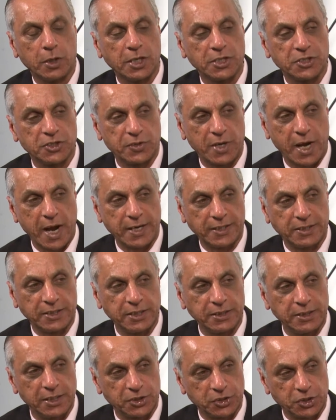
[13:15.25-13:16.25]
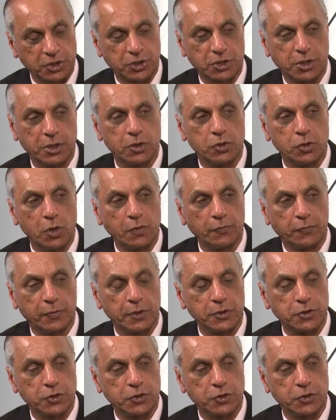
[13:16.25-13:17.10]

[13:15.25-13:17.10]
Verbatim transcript: a strategy that's just going to run for a